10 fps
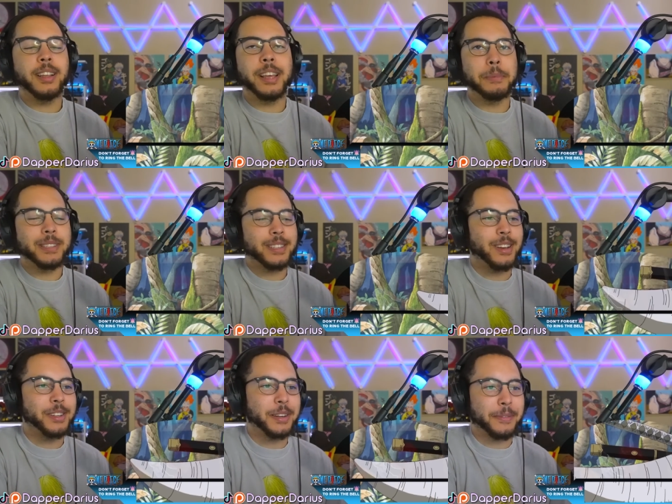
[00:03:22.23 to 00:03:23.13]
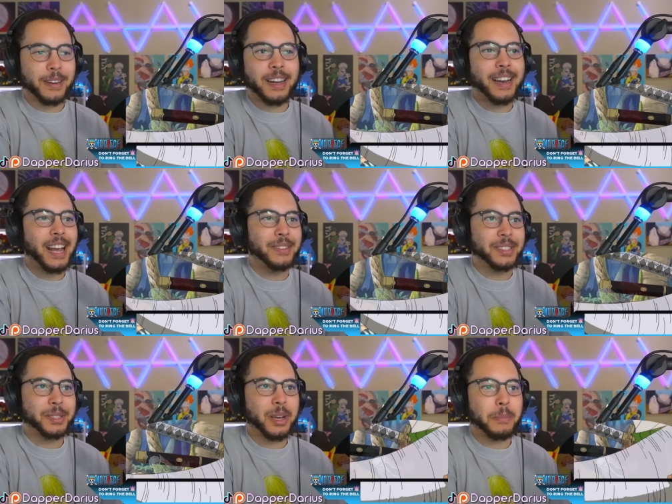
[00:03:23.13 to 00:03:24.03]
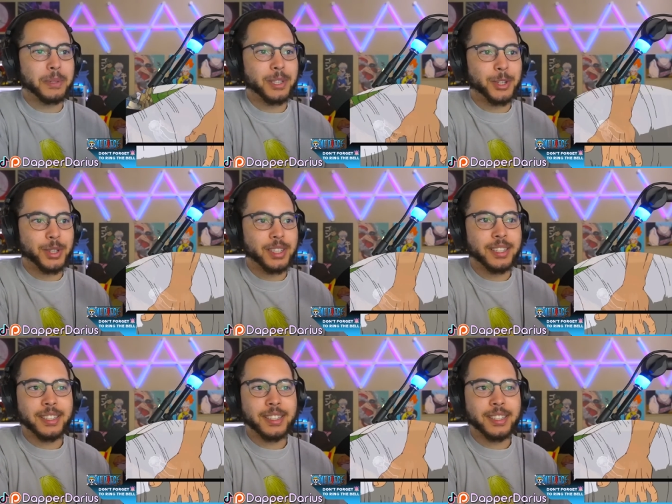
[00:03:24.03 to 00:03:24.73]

Him and Sanji forgot having this competition.